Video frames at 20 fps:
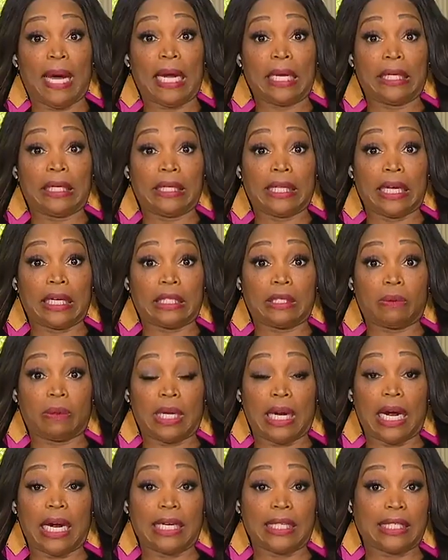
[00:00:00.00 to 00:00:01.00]
better. That's
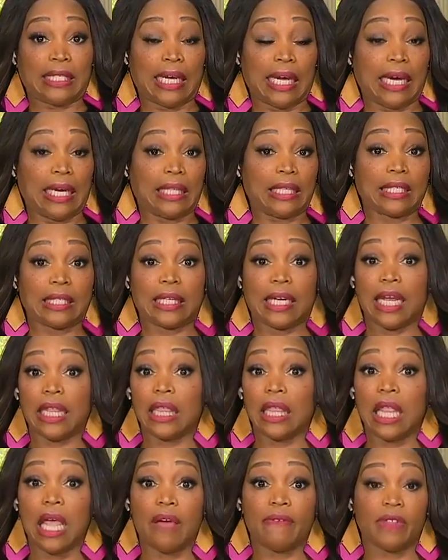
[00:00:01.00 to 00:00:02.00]
what I say. Listen, I
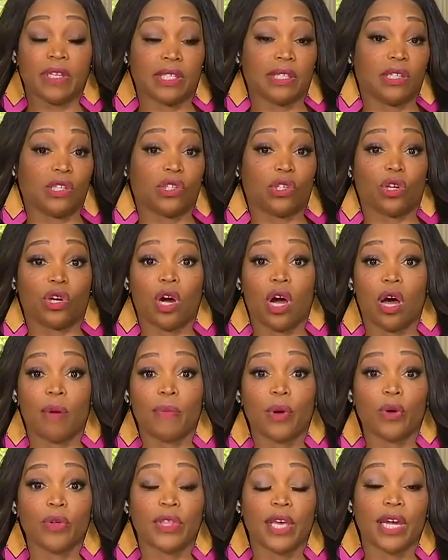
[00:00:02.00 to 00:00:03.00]
love this sister
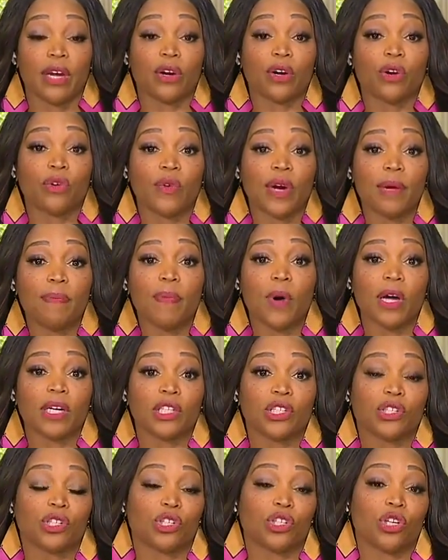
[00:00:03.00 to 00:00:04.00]
combo. They are great
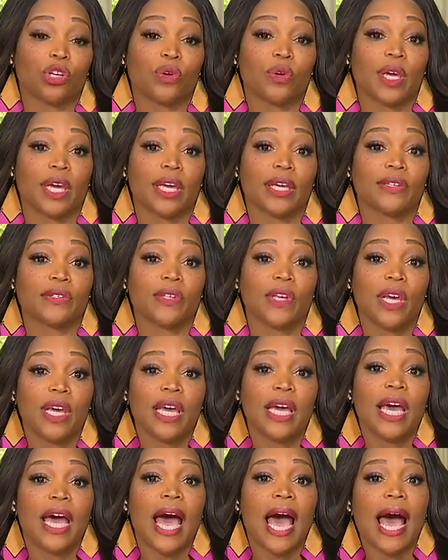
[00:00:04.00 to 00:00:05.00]
bodies to showcase
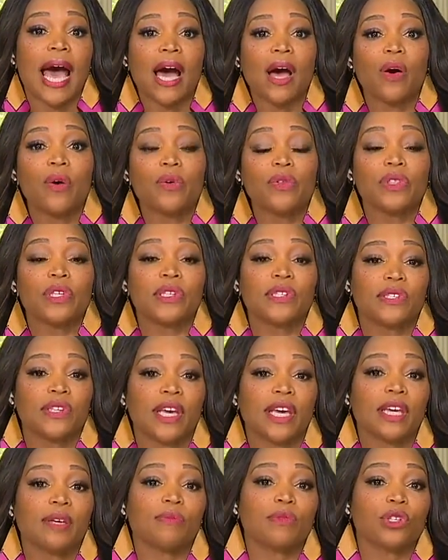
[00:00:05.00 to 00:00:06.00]
how the
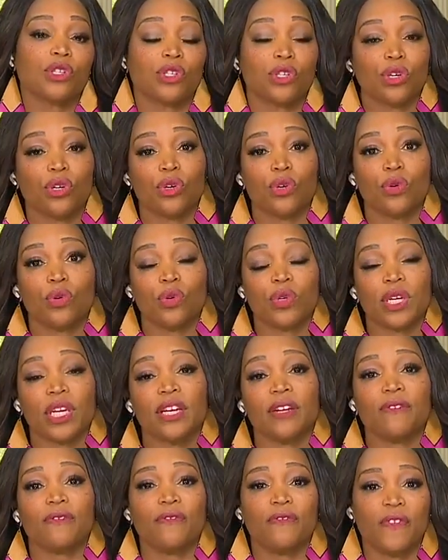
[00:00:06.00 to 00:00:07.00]
same suit
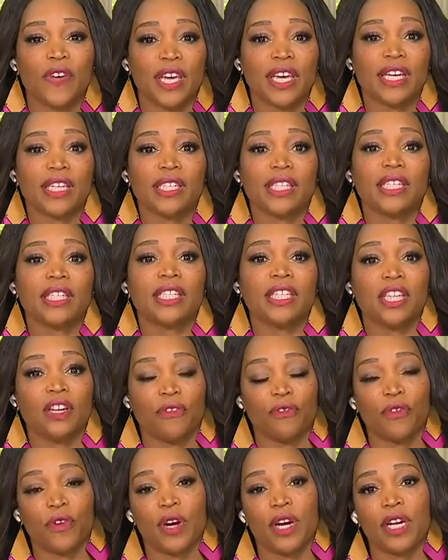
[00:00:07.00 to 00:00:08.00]
can fit
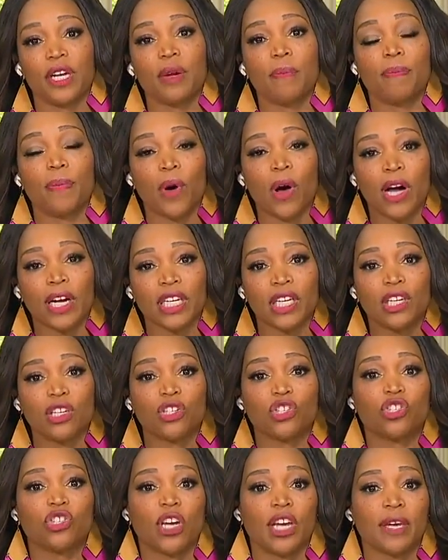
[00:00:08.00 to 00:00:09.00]
different
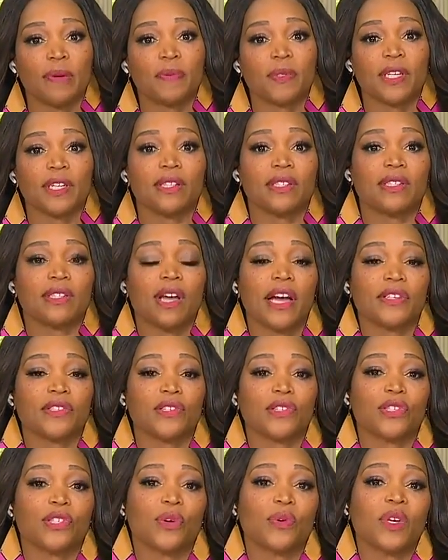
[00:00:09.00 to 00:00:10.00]
body shapes and
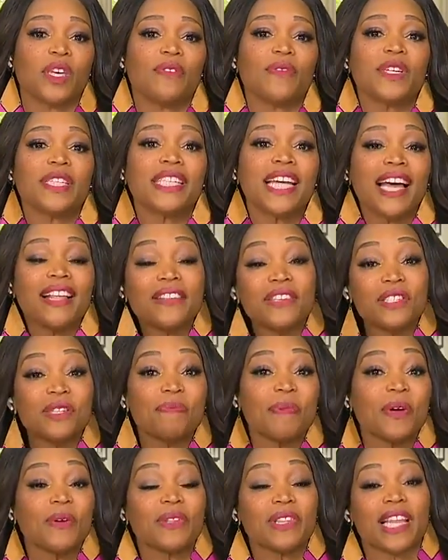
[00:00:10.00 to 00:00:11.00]
sizes. So, Iva, tell
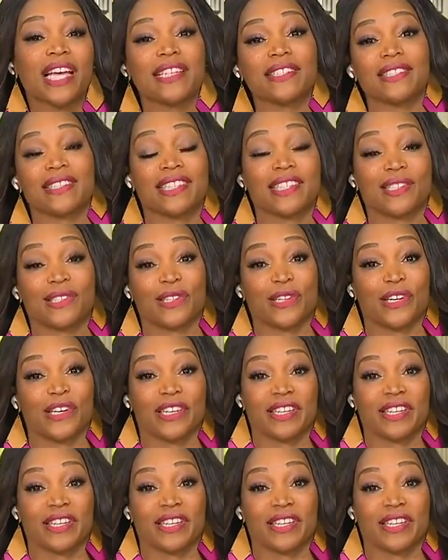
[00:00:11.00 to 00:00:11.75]
us about Leslie's